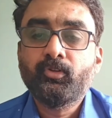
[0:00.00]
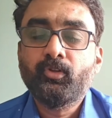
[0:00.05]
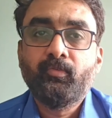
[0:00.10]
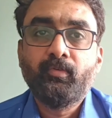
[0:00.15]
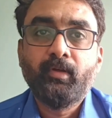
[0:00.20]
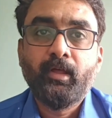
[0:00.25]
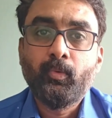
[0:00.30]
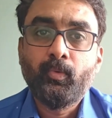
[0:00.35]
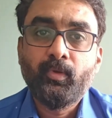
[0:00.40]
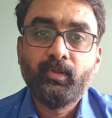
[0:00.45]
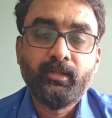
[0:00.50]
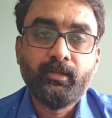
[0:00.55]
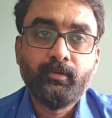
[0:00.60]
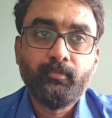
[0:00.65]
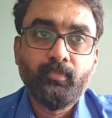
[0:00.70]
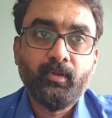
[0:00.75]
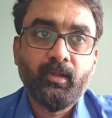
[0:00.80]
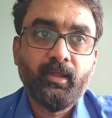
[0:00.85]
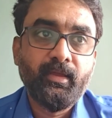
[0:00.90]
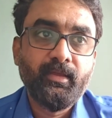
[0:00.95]
Evaluate the
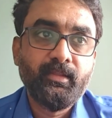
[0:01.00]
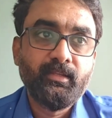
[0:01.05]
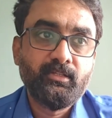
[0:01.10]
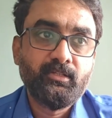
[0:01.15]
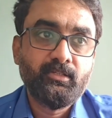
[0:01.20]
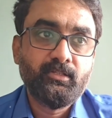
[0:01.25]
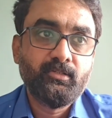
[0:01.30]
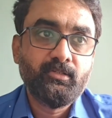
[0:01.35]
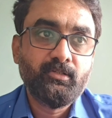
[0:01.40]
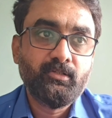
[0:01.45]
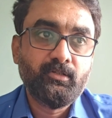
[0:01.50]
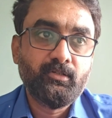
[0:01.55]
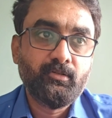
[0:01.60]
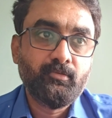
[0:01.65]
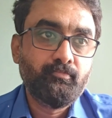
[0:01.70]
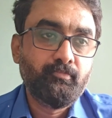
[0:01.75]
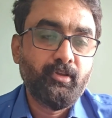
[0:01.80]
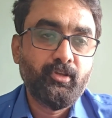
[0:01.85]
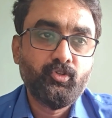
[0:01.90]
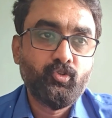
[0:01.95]
compliance
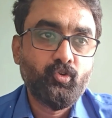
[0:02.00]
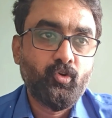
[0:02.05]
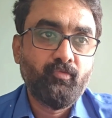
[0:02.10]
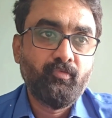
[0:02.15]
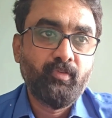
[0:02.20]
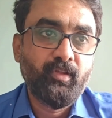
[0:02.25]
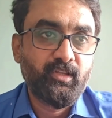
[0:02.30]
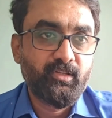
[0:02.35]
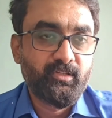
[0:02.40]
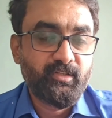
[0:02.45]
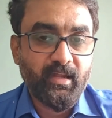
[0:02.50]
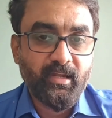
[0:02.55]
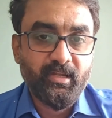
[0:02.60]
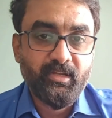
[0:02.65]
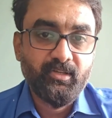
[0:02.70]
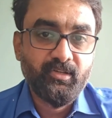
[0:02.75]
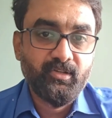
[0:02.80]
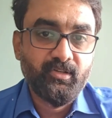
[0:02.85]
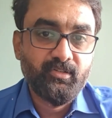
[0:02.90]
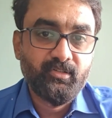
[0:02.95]
based on various
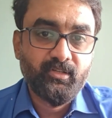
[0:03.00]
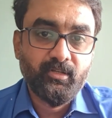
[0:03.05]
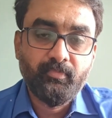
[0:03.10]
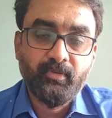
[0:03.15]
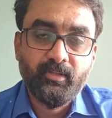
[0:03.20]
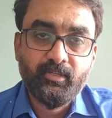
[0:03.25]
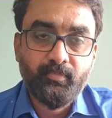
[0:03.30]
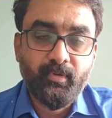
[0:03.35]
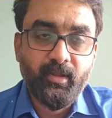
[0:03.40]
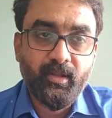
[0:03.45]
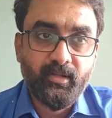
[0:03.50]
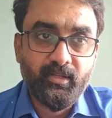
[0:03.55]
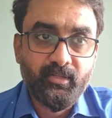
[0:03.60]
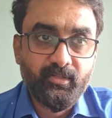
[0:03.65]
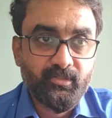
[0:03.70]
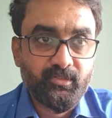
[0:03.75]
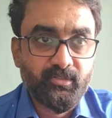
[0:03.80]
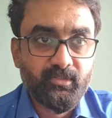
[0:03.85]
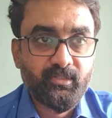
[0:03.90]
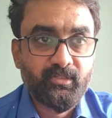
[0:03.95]
standards and best
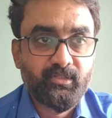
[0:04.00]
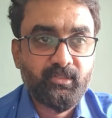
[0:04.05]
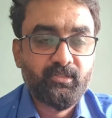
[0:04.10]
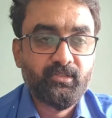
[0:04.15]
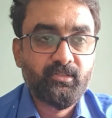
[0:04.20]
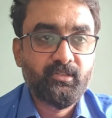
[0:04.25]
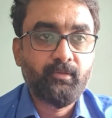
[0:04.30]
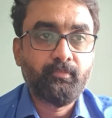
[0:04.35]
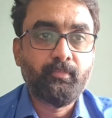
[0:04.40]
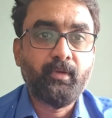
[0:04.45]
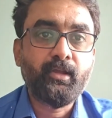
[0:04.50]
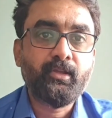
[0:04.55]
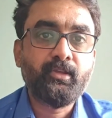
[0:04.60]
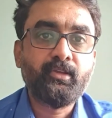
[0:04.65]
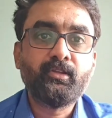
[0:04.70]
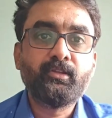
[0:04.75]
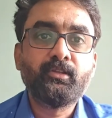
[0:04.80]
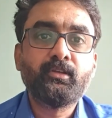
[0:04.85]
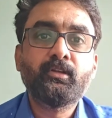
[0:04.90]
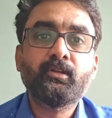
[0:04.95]
practices exist in the
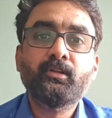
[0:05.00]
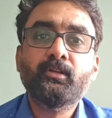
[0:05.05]
market.